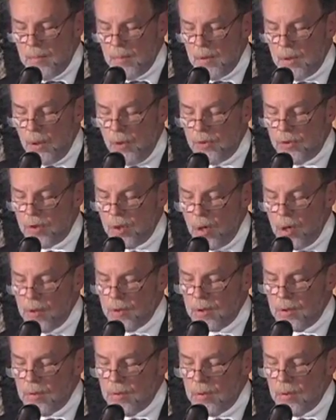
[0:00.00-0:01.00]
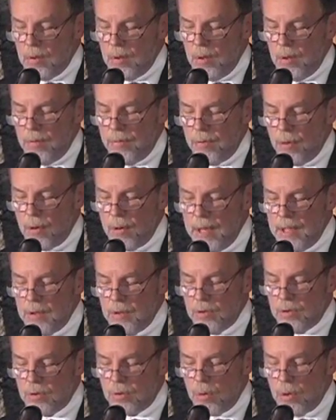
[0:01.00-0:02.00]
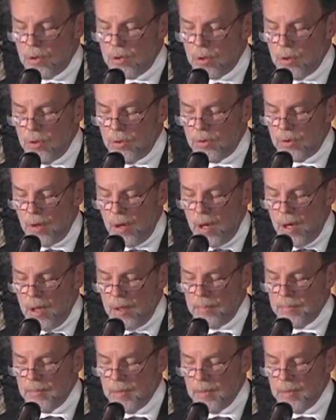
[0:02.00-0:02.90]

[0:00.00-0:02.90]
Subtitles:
concerned foreign structures are